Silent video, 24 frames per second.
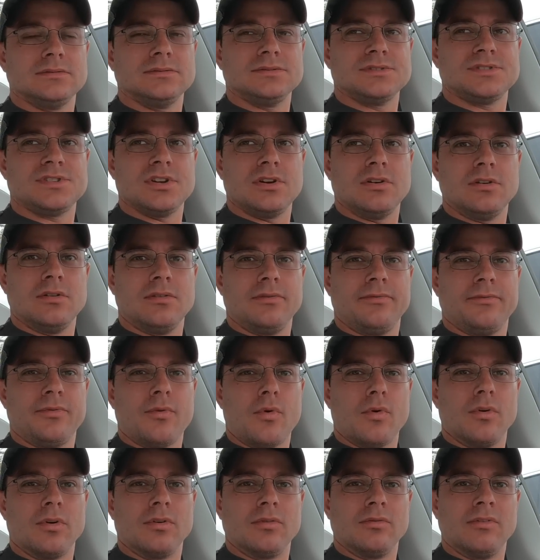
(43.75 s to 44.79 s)
So
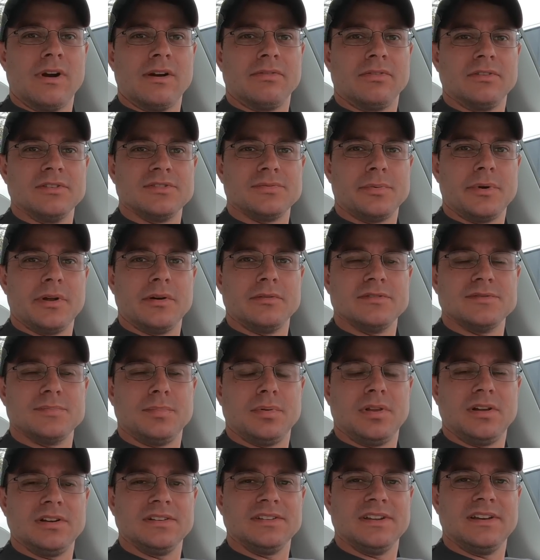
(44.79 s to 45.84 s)
for reference, when I was
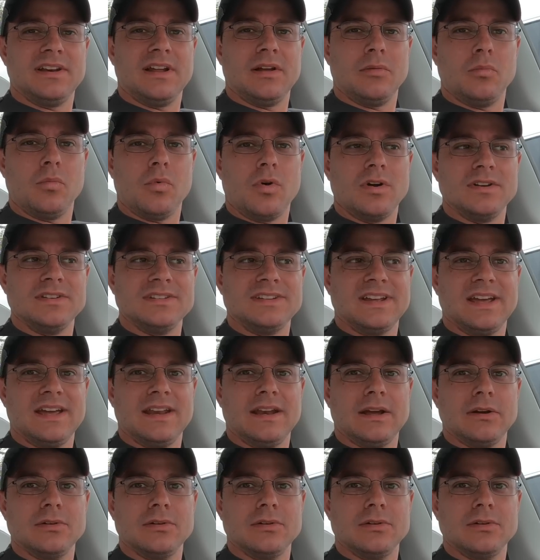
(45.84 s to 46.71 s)
plugged in on 110,